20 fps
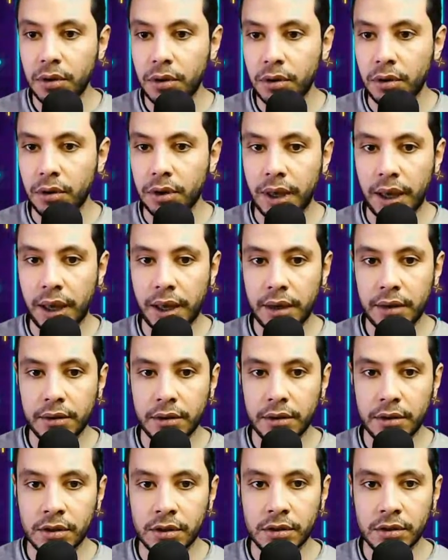Okay,
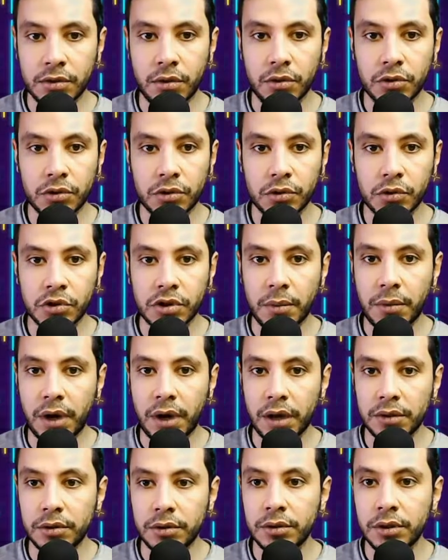there is also some
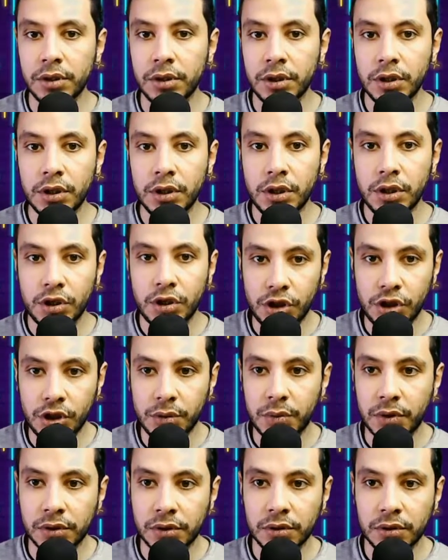other
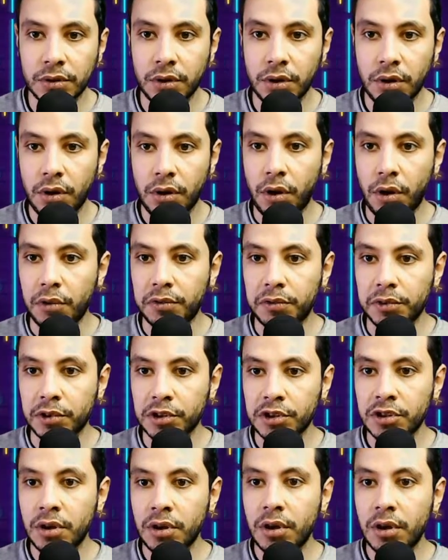cheaper
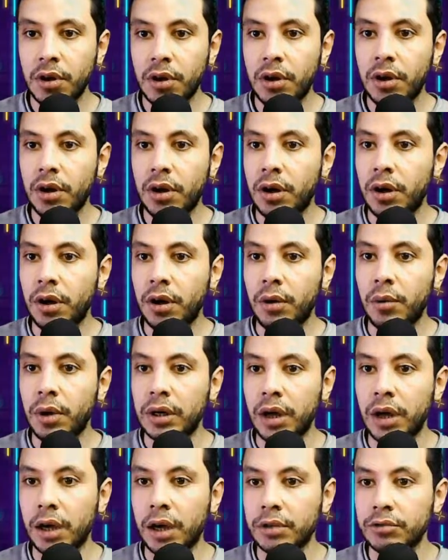offers.
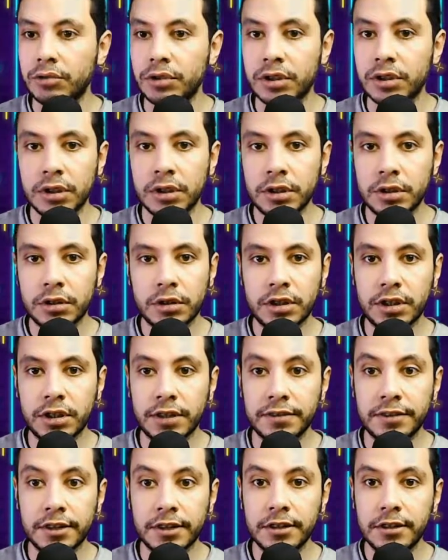
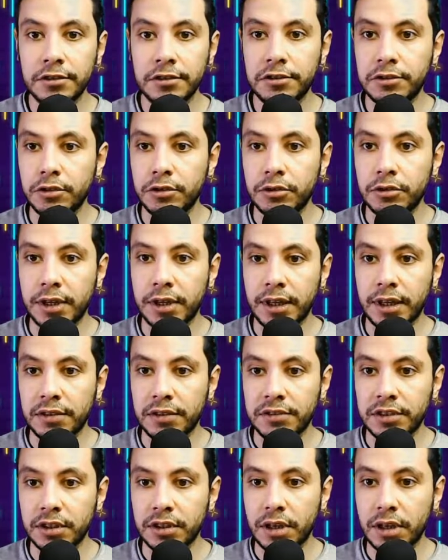107 for
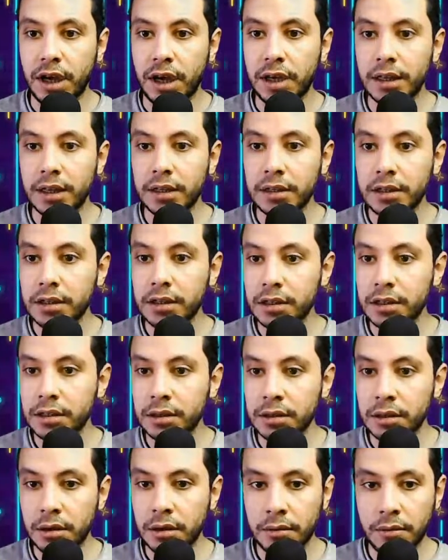11
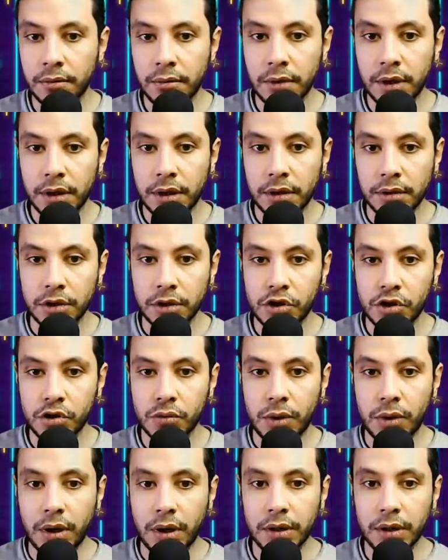nights. This
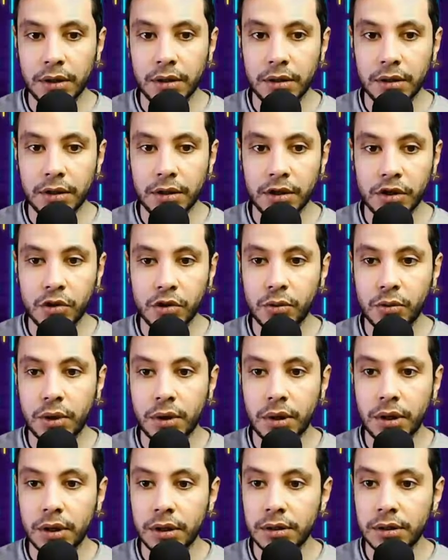one,
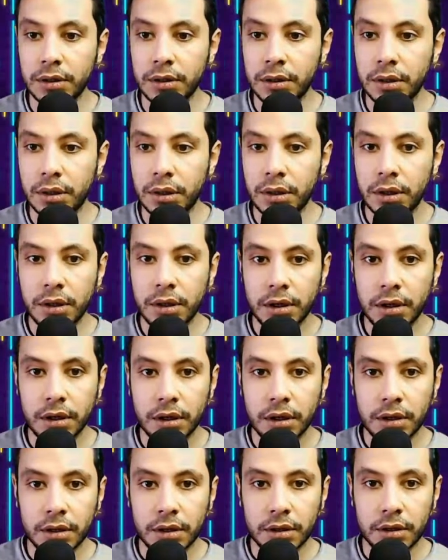
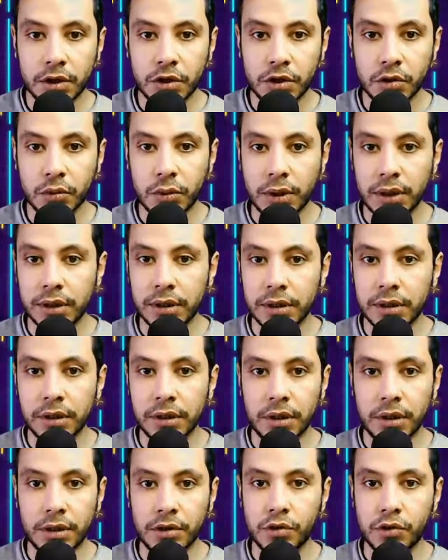
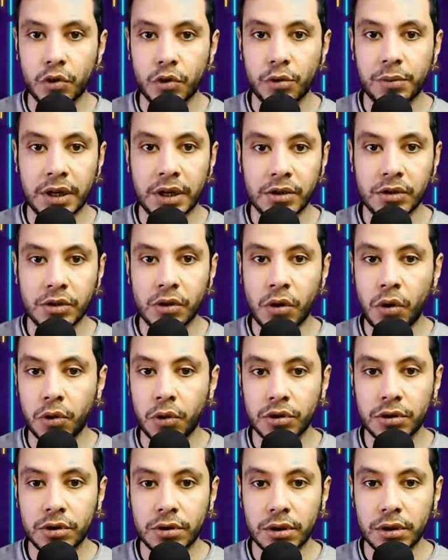Zorba's
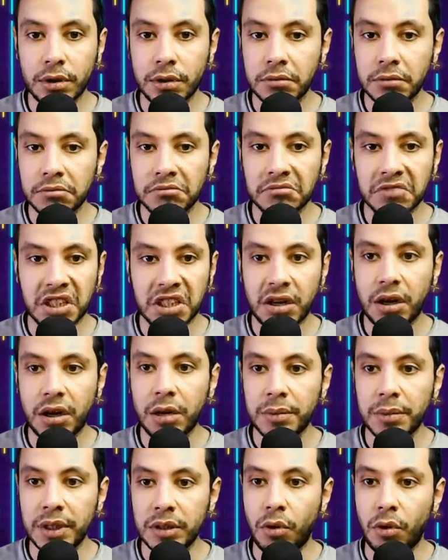hostel. There are
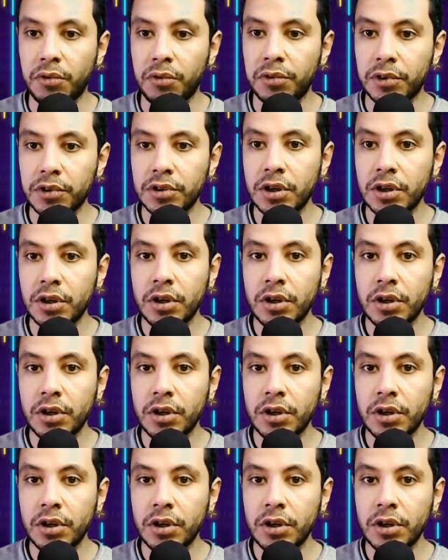many offers.